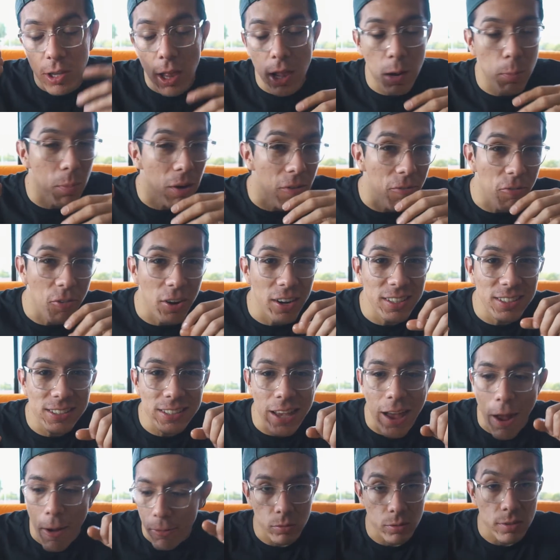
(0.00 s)
a lot of my friends
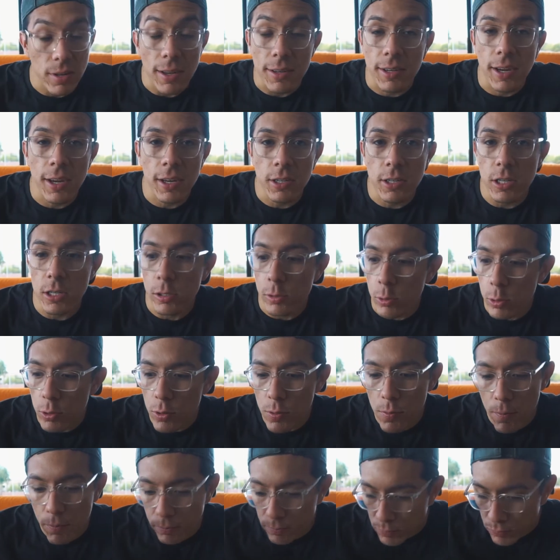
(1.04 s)
that, that can't eat
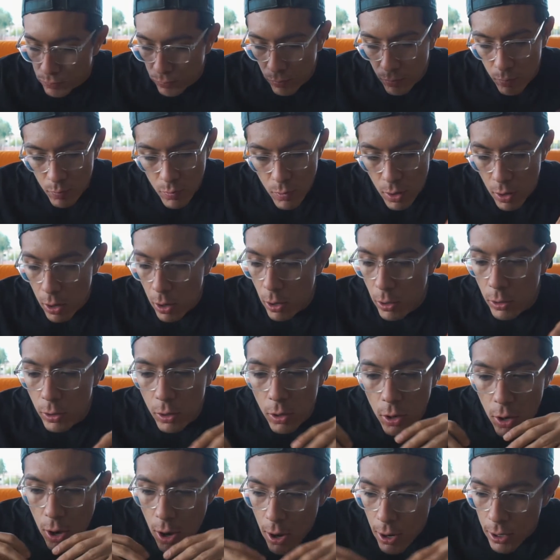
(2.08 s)
gluten.
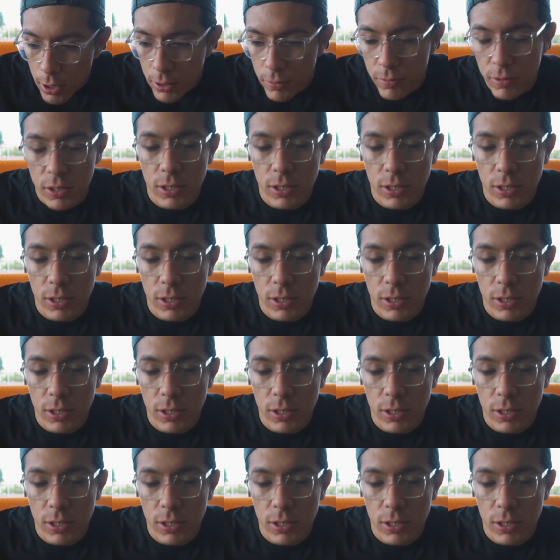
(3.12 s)
A lot of